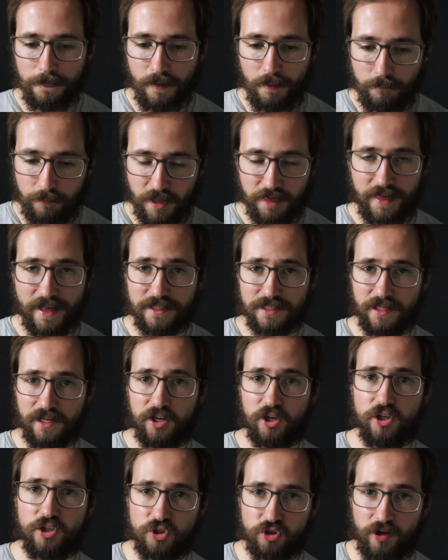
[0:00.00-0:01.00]
but that's going
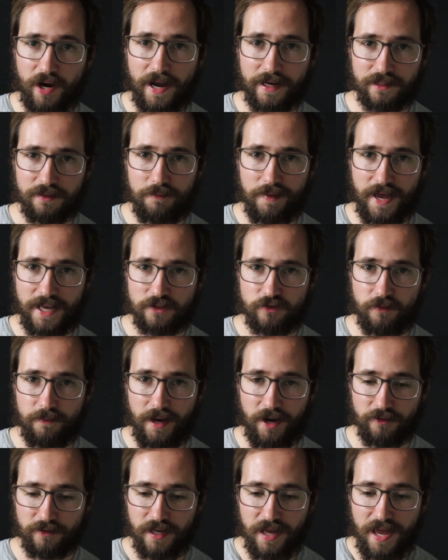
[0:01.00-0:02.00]
to contract a massive
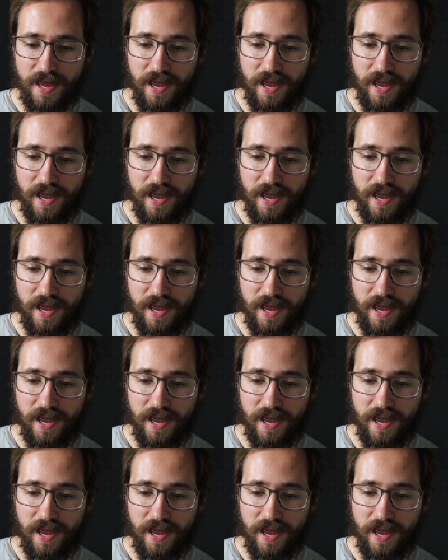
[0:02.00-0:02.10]
amount.